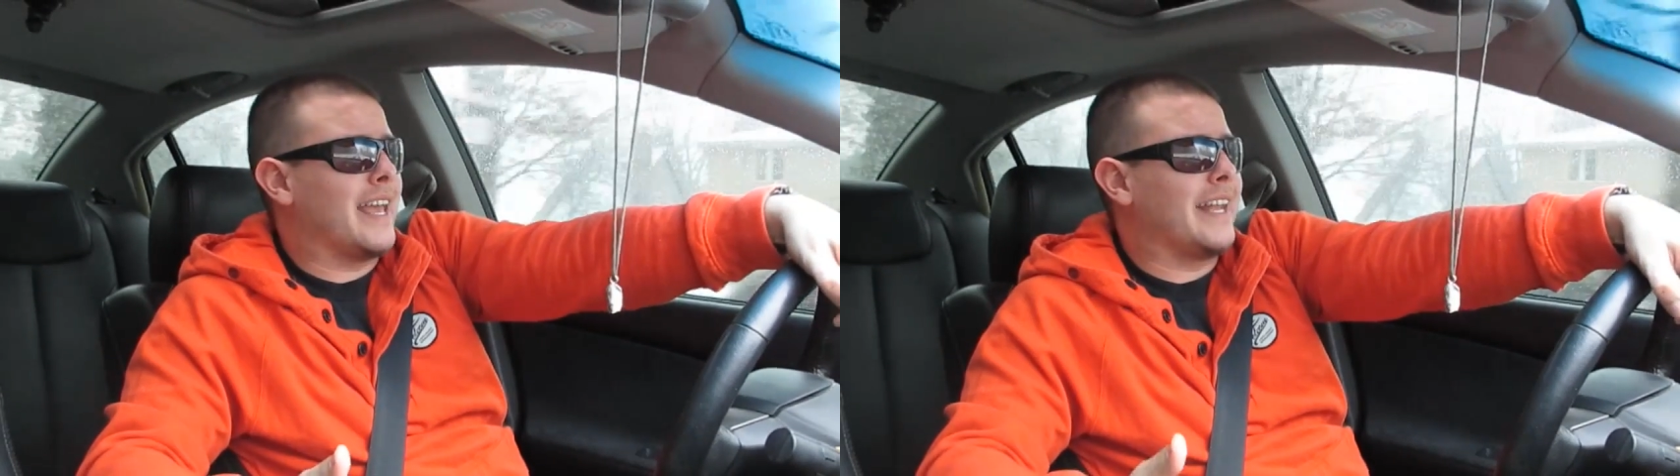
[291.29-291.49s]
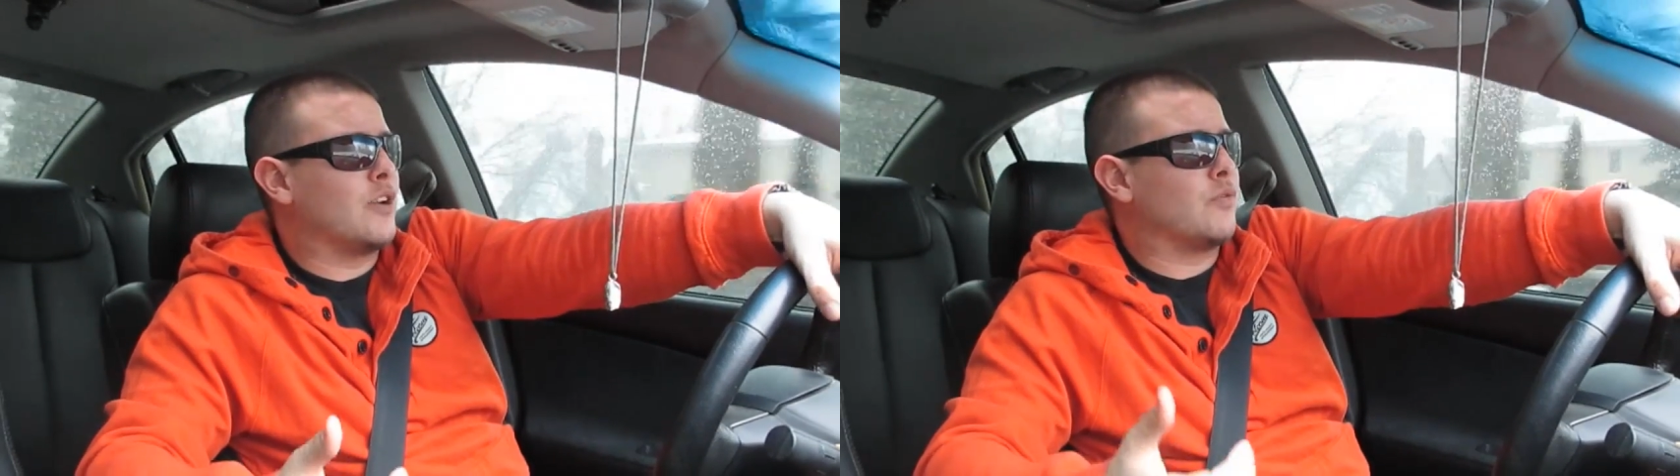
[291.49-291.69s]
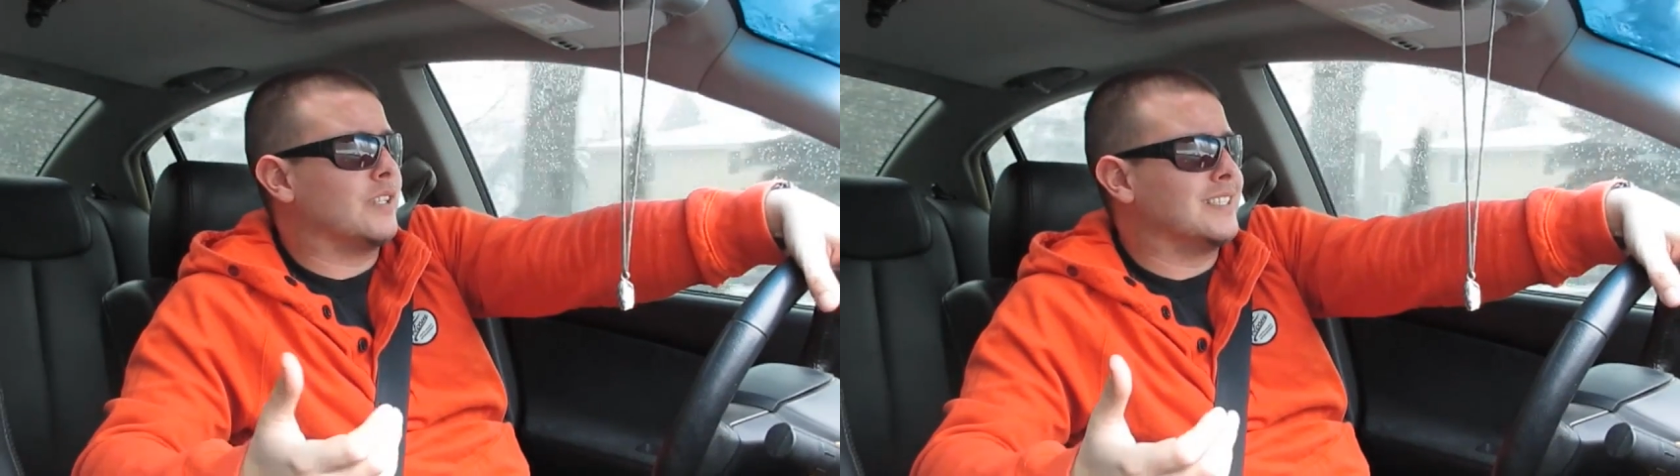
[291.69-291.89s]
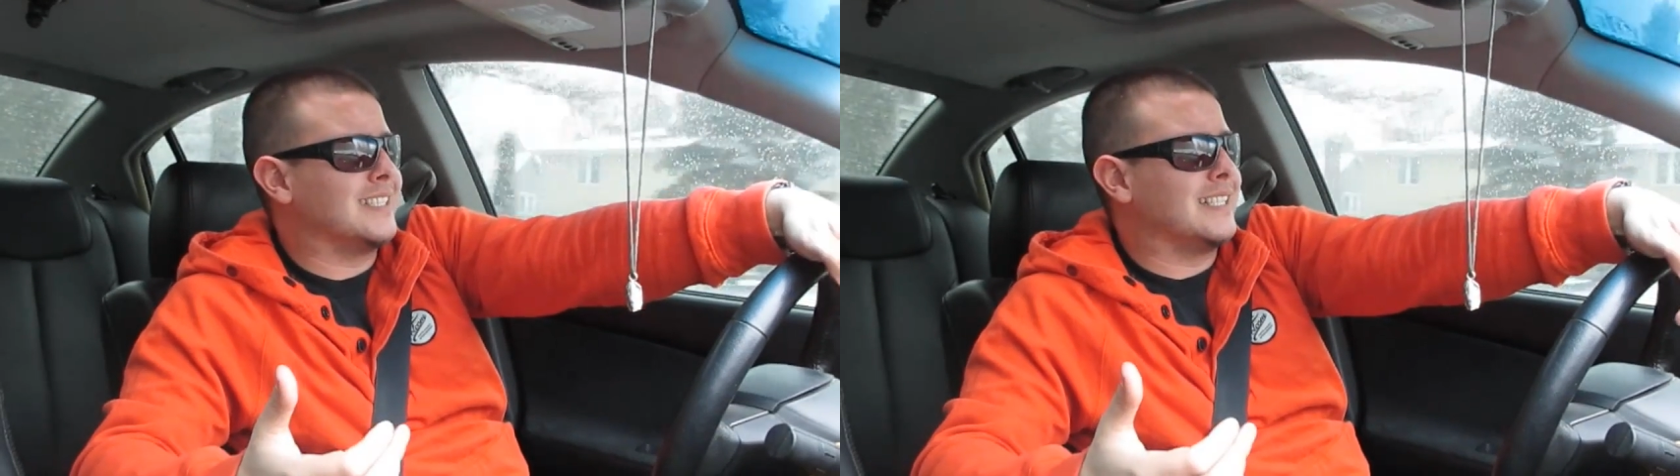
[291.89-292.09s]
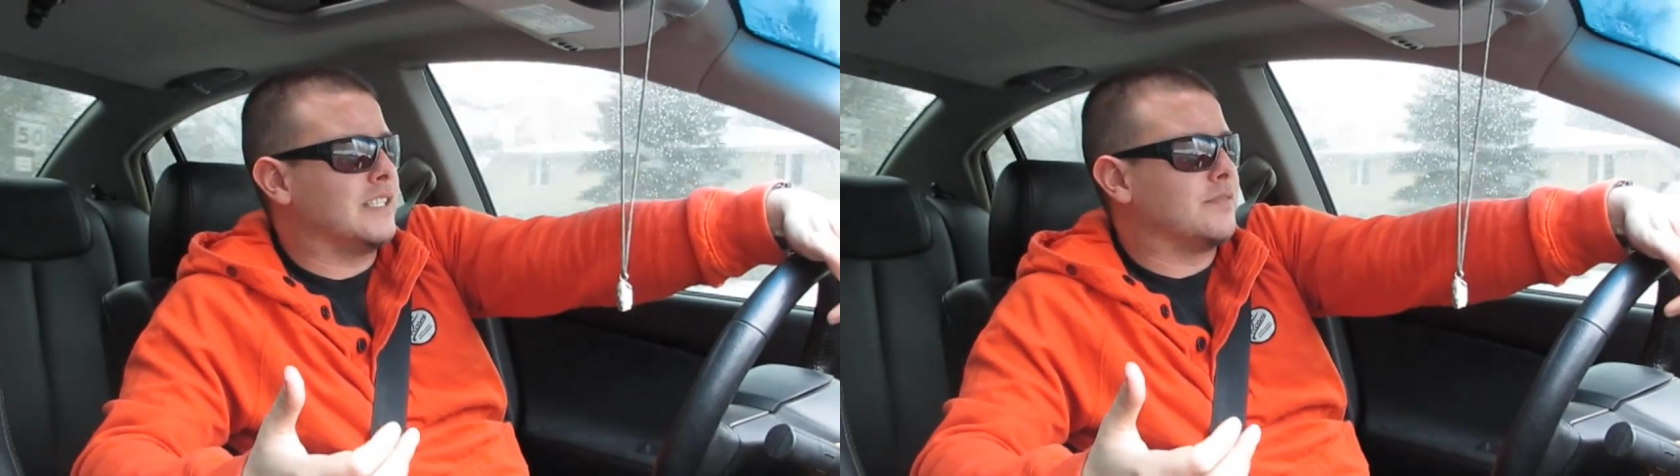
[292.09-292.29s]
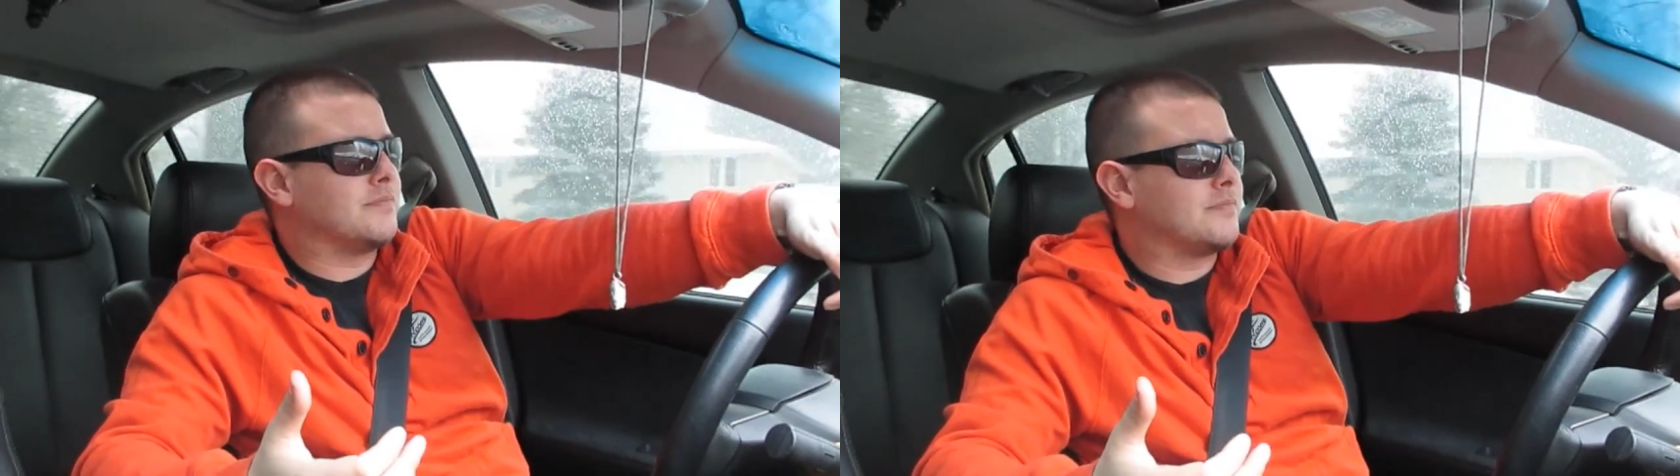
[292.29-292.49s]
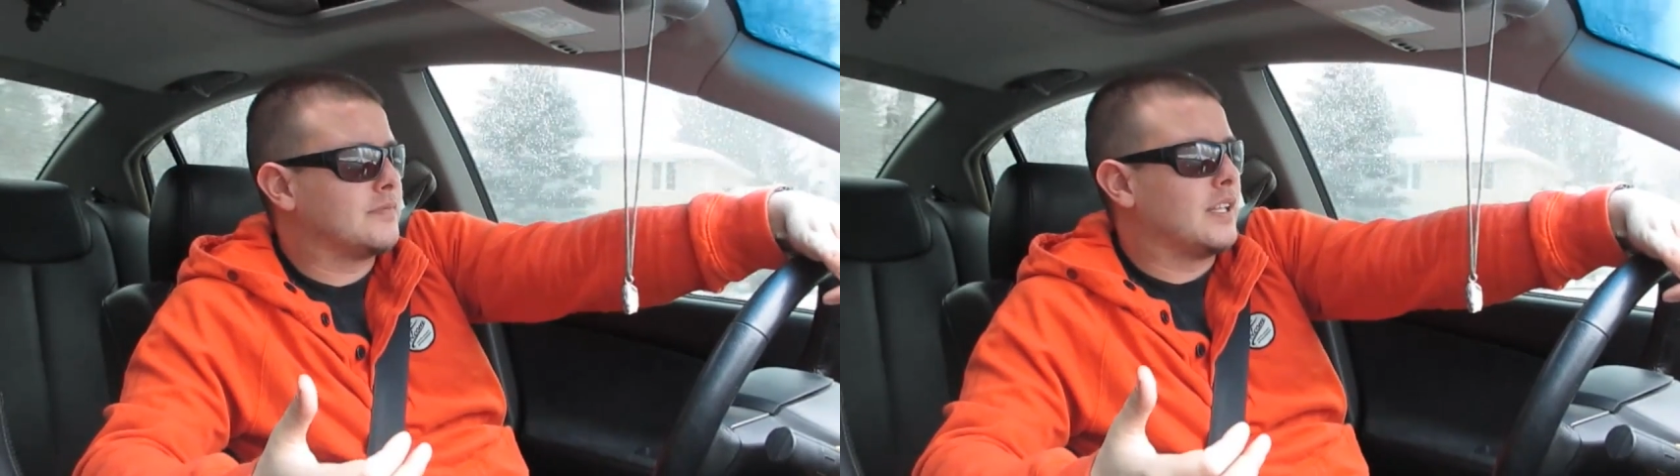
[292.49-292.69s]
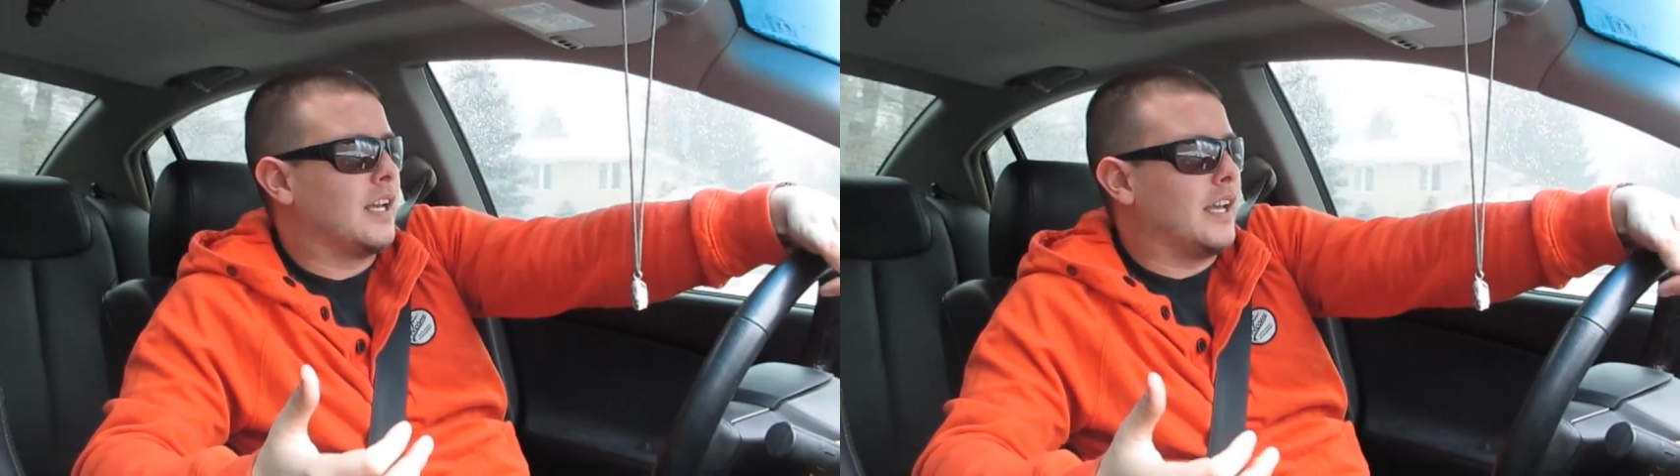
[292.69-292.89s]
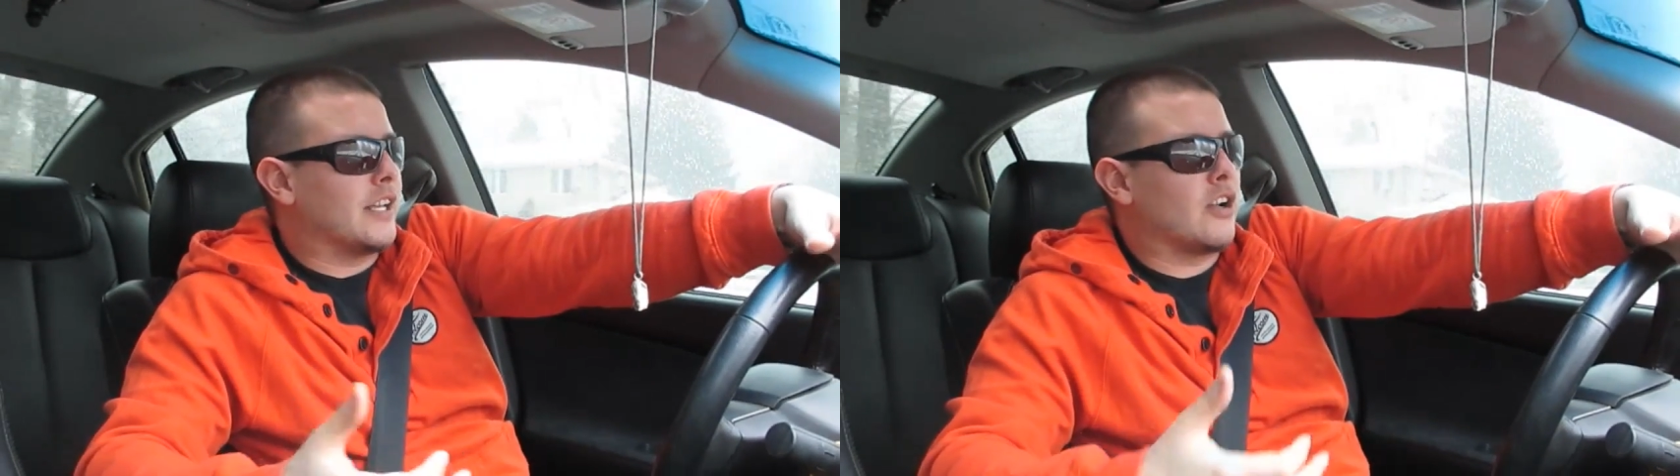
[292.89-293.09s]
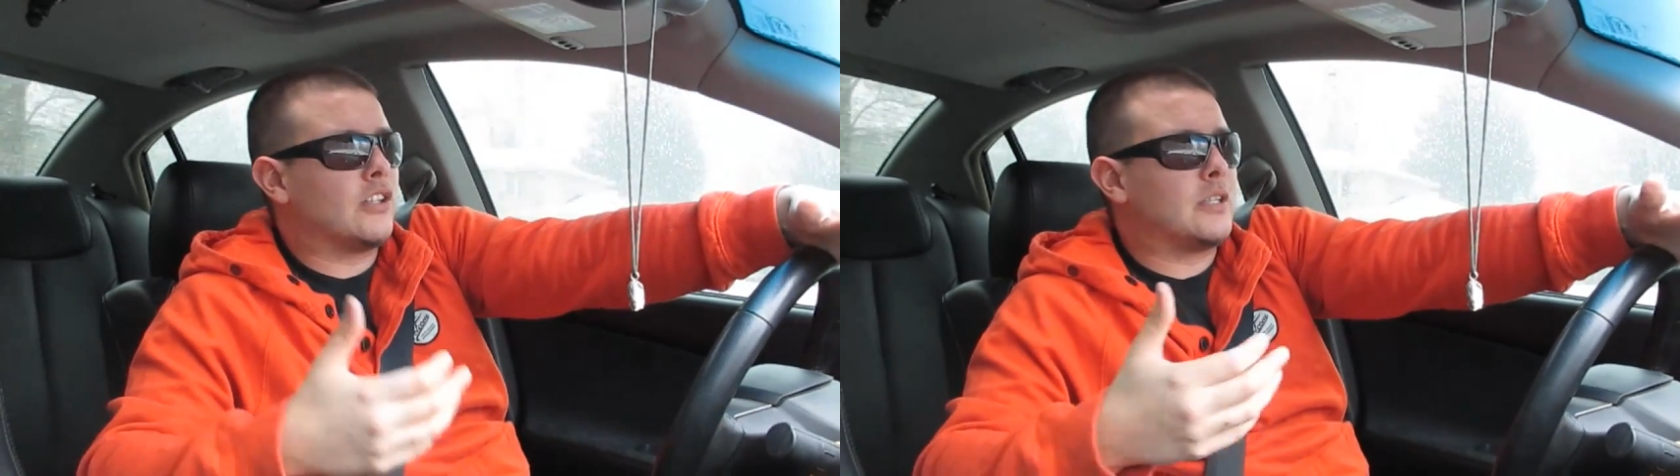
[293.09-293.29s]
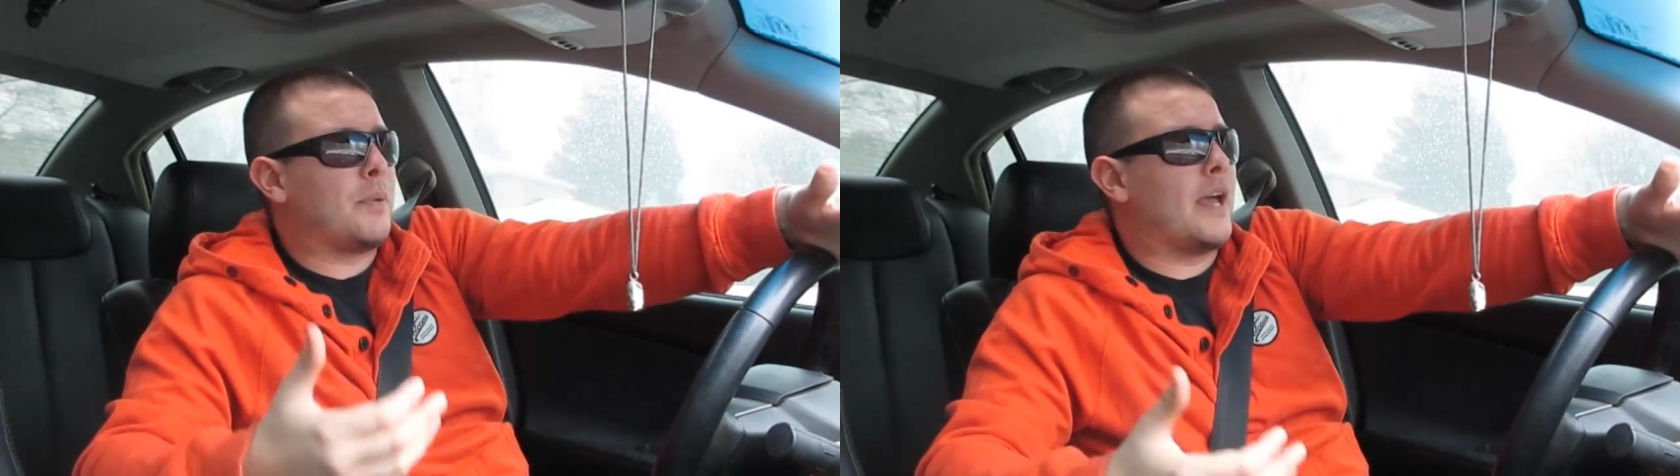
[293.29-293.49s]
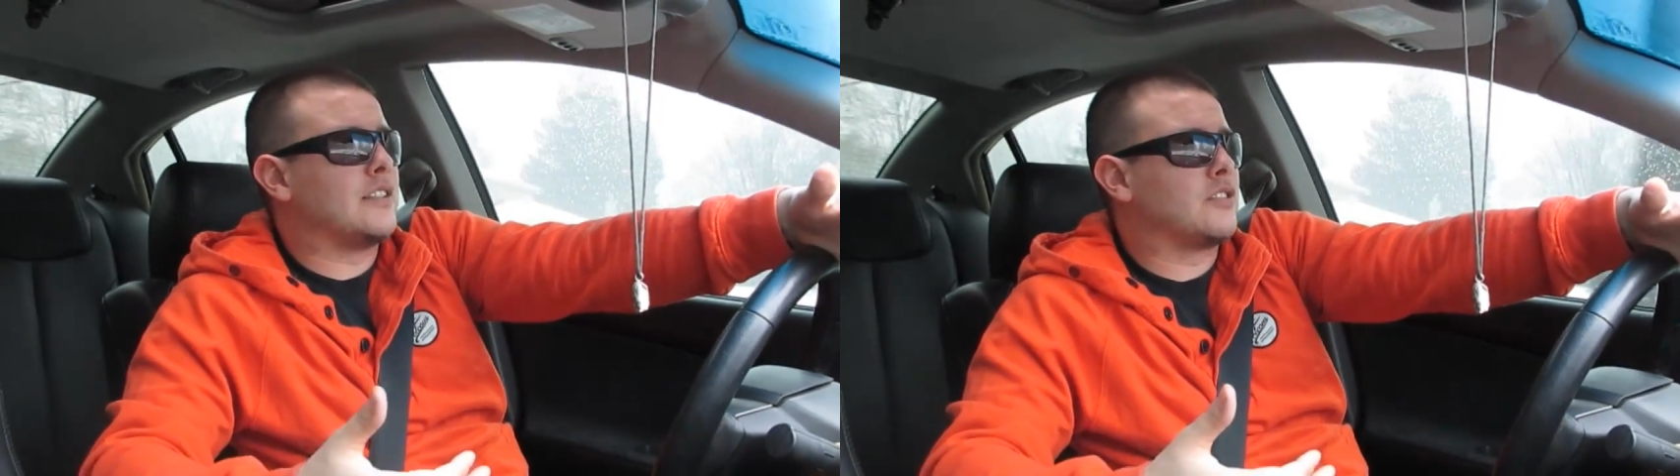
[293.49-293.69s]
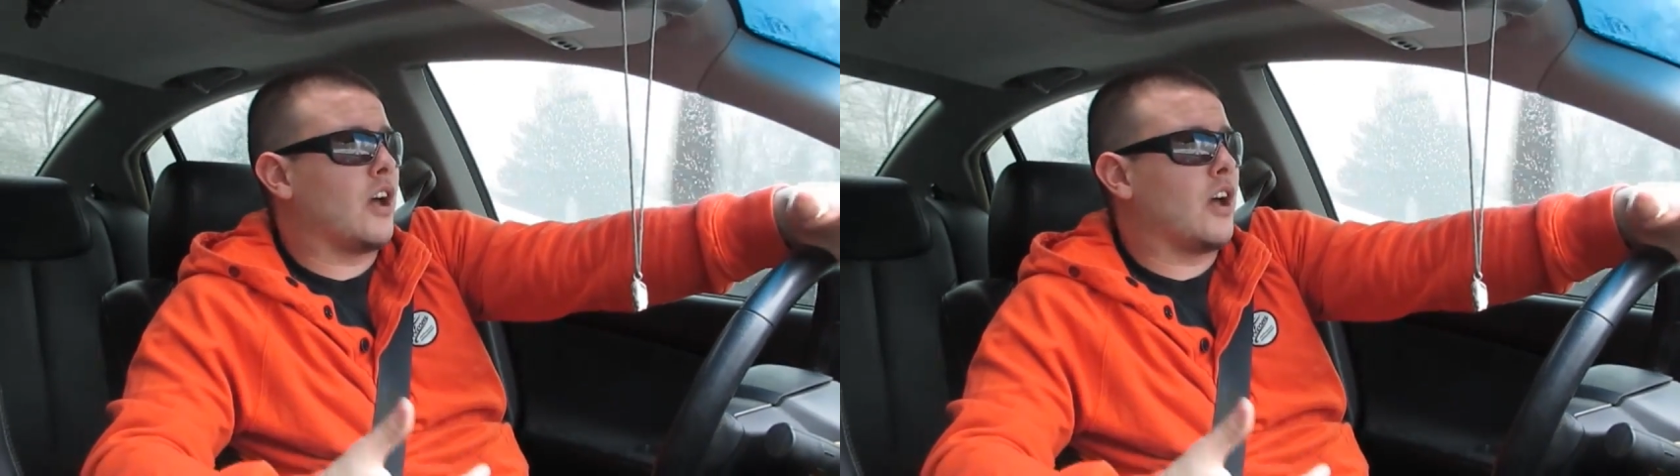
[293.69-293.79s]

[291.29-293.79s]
and it all depends